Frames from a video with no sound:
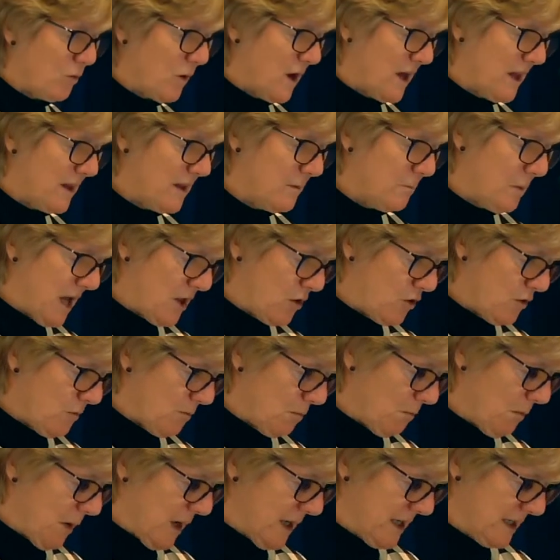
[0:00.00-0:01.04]
where the
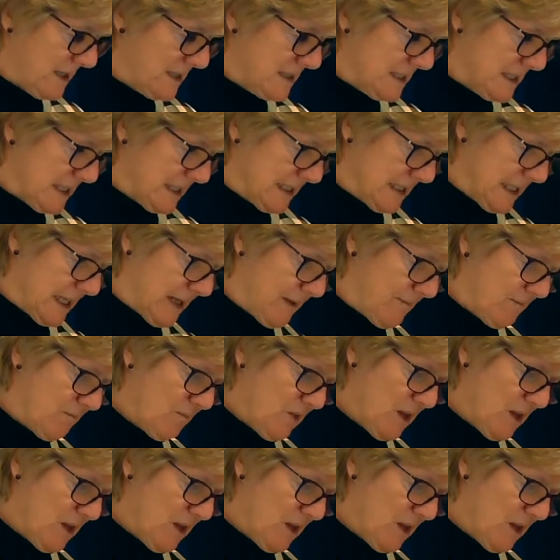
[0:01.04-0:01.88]
patient might die.